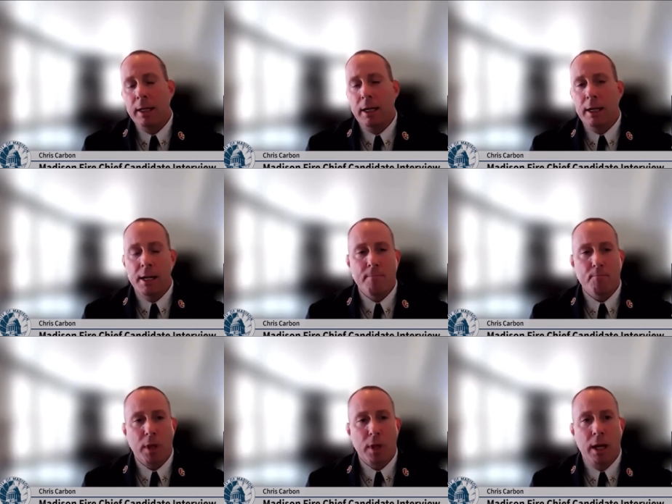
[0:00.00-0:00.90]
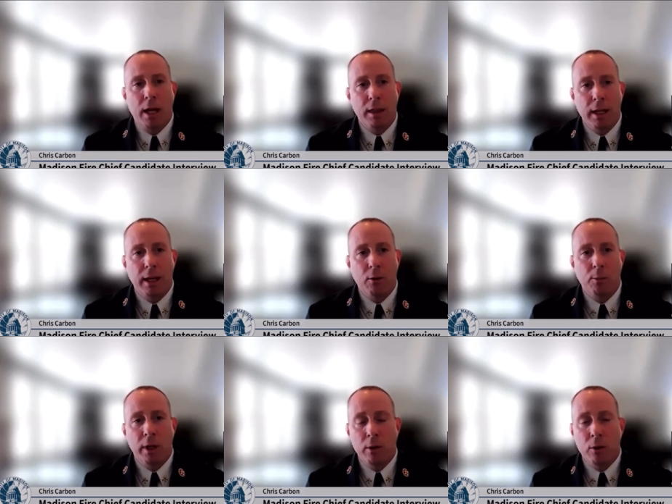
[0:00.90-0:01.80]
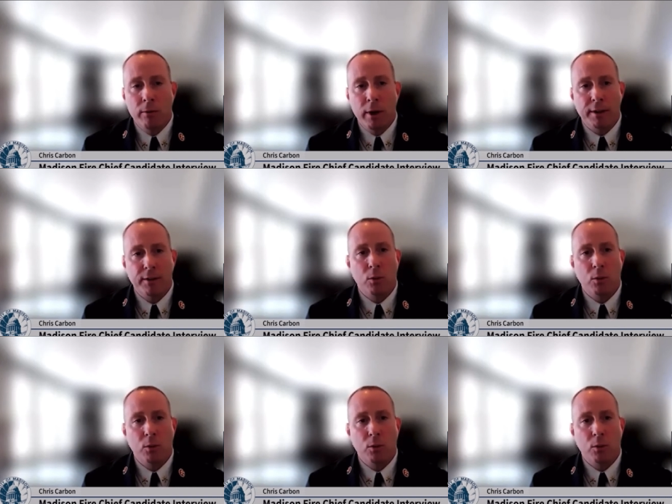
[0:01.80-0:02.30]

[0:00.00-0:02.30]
Um, and I think it would behoove us